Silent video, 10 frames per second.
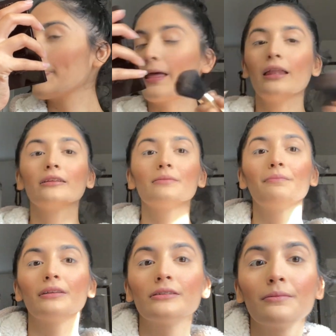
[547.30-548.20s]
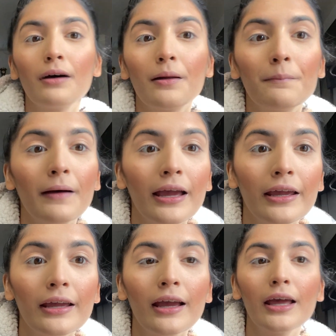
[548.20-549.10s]
I like to put some on
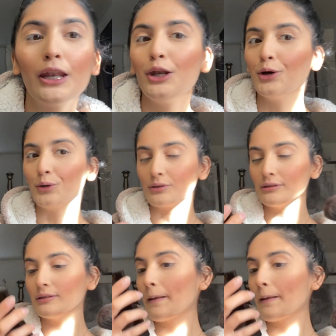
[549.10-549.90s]
my nose.